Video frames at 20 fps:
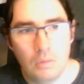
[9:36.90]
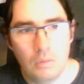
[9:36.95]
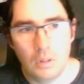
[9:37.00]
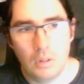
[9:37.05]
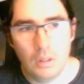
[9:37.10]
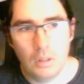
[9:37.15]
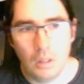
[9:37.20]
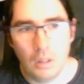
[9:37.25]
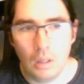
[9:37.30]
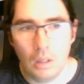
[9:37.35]

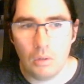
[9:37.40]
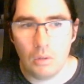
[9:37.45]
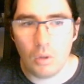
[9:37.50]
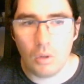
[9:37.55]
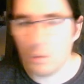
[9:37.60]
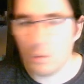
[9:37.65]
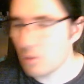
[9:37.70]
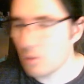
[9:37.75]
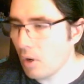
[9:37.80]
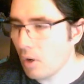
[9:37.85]
a lot
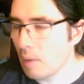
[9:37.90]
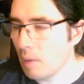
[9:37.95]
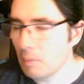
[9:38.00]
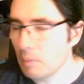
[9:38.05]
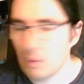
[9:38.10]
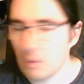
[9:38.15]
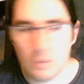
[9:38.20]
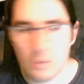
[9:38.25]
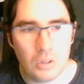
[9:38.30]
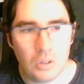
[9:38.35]
of time
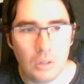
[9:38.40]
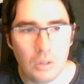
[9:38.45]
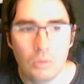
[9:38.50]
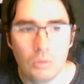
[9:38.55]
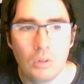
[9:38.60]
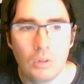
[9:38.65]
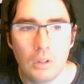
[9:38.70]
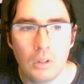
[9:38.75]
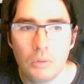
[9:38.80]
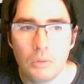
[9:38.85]
unless you can
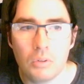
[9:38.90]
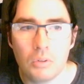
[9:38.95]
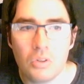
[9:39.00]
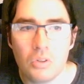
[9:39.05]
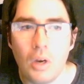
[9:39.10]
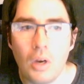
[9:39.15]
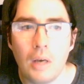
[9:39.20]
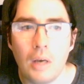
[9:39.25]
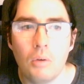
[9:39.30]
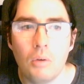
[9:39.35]
really
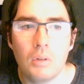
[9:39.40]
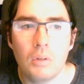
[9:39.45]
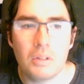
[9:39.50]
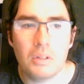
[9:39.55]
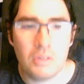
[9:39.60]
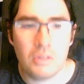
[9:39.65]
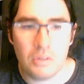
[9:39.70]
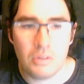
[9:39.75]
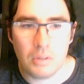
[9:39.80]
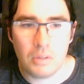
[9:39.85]
recycle
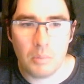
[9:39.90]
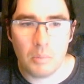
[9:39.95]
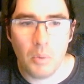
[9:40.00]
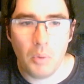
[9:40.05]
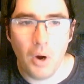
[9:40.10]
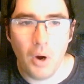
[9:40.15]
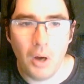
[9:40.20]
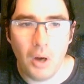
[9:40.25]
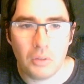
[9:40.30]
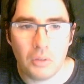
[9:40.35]
existing
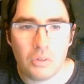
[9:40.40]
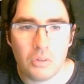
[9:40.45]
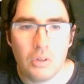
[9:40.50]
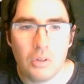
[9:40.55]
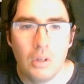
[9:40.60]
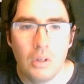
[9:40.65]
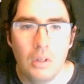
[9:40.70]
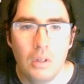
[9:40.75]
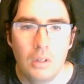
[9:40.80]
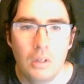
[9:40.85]
parts.
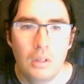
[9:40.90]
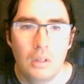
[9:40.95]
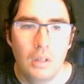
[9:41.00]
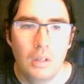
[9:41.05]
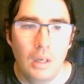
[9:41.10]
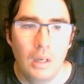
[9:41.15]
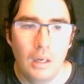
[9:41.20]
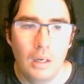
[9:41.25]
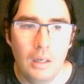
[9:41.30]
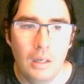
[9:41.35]

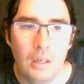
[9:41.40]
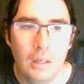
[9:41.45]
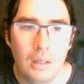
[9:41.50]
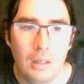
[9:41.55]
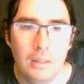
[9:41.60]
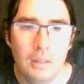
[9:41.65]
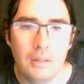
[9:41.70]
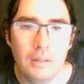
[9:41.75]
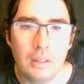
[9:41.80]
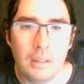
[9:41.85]
And
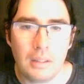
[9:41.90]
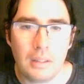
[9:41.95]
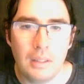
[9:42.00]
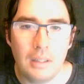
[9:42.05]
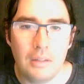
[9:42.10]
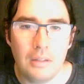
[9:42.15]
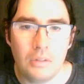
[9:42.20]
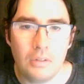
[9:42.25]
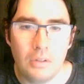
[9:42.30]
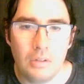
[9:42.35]
in that
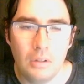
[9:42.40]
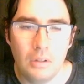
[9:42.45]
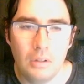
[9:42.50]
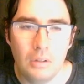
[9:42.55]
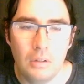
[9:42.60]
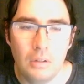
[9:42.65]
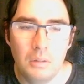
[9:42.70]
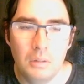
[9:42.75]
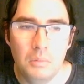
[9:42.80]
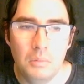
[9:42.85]
case, the
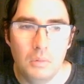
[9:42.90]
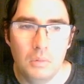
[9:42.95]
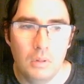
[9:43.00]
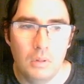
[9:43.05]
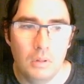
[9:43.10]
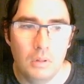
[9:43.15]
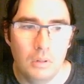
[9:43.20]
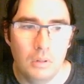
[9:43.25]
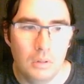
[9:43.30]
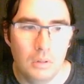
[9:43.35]

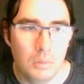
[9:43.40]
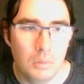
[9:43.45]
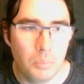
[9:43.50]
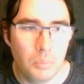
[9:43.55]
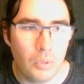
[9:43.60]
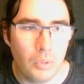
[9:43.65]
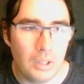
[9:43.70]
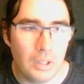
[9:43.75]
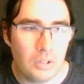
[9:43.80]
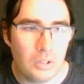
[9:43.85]

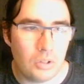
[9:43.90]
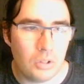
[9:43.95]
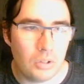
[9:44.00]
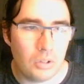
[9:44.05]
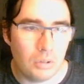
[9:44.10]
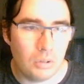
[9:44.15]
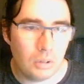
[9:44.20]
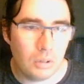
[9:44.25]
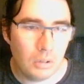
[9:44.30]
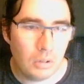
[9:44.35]
bridge,
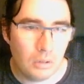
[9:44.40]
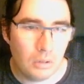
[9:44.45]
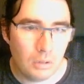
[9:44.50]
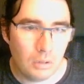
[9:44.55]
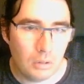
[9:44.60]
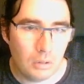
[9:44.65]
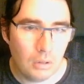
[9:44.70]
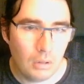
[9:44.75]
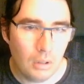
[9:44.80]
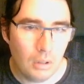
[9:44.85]

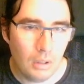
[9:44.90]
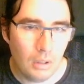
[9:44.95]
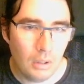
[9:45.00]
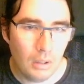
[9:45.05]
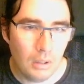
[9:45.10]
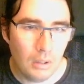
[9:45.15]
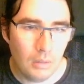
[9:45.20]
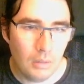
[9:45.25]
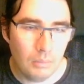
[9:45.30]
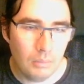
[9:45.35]

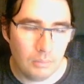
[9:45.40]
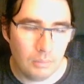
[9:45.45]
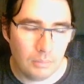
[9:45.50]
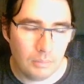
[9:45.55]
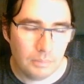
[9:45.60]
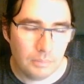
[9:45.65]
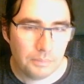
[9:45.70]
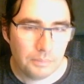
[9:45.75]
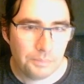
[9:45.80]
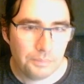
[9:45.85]

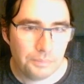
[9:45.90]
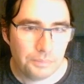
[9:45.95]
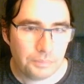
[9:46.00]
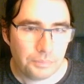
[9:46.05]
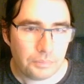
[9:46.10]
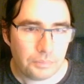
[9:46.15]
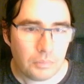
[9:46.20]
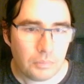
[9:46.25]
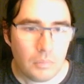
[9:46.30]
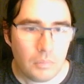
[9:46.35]

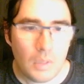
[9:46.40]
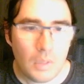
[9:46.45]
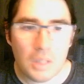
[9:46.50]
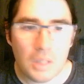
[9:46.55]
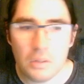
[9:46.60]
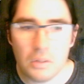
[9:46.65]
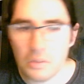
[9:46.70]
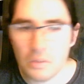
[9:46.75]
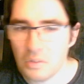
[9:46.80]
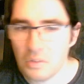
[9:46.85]

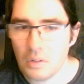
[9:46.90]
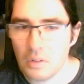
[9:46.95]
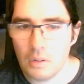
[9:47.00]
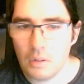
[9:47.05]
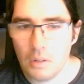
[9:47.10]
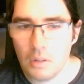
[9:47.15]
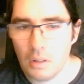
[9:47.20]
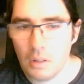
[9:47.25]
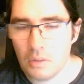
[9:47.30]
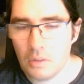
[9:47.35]
this is
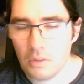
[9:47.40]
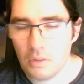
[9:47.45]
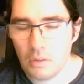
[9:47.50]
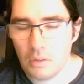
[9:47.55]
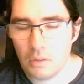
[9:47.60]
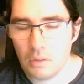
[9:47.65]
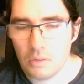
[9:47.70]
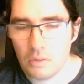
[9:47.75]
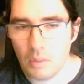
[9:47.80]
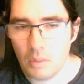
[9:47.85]
a
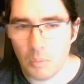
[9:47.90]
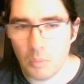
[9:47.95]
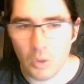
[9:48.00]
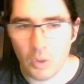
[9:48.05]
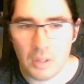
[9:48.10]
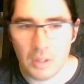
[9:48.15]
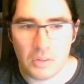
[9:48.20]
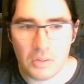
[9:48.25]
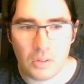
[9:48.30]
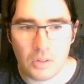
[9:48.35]

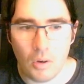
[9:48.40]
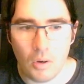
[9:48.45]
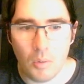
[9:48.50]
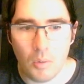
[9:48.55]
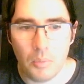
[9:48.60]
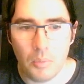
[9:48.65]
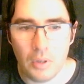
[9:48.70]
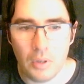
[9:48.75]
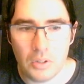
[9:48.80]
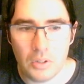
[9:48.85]
submarine-style
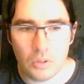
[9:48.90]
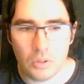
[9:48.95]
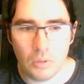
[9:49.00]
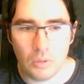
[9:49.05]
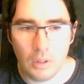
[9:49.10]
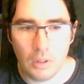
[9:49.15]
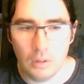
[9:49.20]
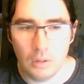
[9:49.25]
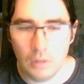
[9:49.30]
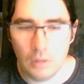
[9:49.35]
bridge on
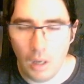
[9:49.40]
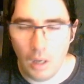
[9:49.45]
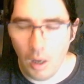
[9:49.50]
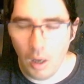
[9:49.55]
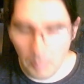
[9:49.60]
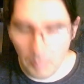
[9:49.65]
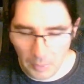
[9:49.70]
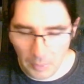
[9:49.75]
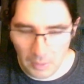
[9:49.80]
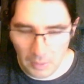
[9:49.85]
the
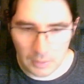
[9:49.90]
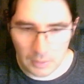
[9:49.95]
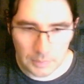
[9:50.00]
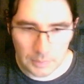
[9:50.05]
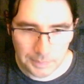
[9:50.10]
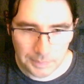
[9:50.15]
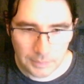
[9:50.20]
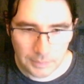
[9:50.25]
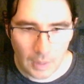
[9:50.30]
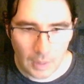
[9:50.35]
upper
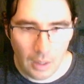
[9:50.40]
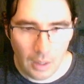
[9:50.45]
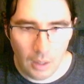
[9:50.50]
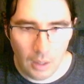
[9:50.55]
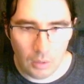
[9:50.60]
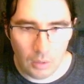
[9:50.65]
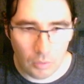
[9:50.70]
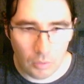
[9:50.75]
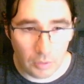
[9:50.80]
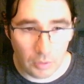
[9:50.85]
hull
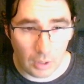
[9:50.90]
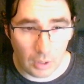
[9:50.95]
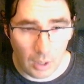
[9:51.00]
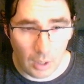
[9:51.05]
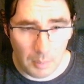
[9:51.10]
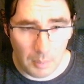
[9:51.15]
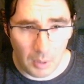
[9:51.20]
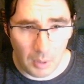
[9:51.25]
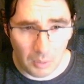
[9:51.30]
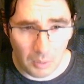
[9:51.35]
of the Chimera.